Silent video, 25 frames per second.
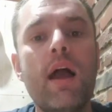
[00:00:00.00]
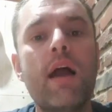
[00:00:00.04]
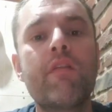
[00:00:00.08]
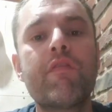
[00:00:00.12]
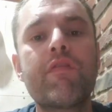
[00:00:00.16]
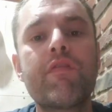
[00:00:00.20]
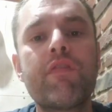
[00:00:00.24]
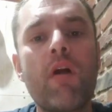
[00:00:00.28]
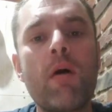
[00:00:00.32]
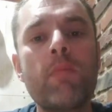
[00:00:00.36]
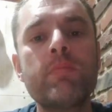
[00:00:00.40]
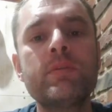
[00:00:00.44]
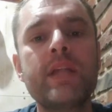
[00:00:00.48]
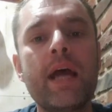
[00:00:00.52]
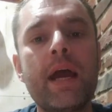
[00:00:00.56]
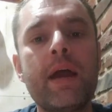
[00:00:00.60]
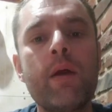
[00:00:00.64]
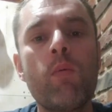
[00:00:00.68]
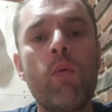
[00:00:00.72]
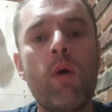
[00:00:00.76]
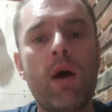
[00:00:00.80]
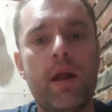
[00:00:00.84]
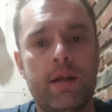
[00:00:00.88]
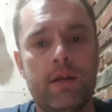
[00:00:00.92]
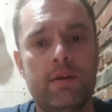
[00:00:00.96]
And from day
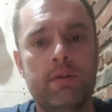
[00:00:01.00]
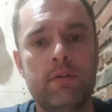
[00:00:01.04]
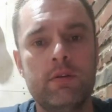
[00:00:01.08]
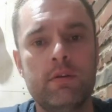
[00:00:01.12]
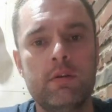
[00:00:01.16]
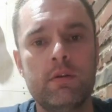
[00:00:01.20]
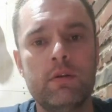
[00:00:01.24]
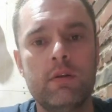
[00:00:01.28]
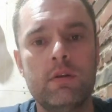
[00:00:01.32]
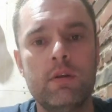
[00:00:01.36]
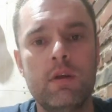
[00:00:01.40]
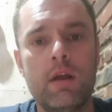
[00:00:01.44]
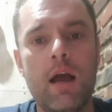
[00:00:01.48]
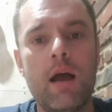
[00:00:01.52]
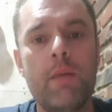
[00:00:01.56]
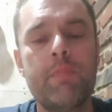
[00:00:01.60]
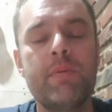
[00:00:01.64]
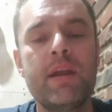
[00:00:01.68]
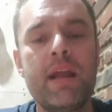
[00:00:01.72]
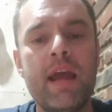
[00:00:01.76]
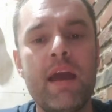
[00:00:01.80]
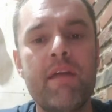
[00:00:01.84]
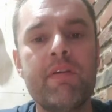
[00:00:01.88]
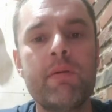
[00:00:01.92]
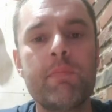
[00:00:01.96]
one, I've
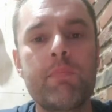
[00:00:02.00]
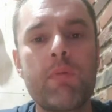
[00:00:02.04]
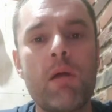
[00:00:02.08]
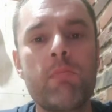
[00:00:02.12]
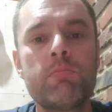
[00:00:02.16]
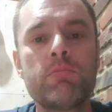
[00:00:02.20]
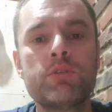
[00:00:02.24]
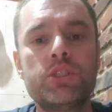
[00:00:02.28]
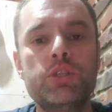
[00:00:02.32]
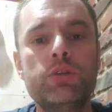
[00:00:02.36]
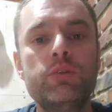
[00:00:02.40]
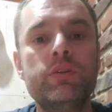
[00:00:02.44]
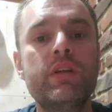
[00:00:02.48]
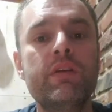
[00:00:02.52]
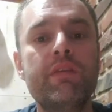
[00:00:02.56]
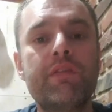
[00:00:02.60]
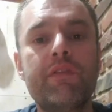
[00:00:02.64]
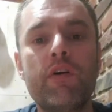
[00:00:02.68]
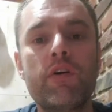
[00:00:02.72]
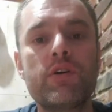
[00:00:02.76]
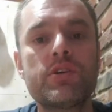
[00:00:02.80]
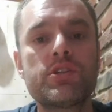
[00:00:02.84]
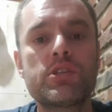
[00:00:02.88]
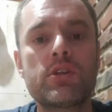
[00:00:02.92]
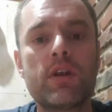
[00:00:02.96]
been having problems shooting
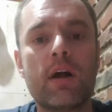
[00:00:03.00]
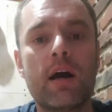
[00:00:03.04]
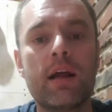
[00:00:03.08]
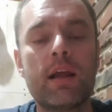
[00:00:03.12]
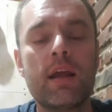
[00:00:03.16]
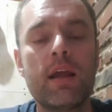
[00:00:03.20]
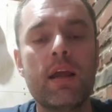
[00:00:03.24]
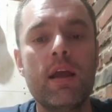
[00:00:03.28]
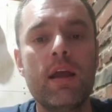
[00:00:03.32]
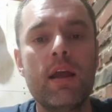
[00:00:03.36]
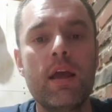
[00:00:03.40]
first strike.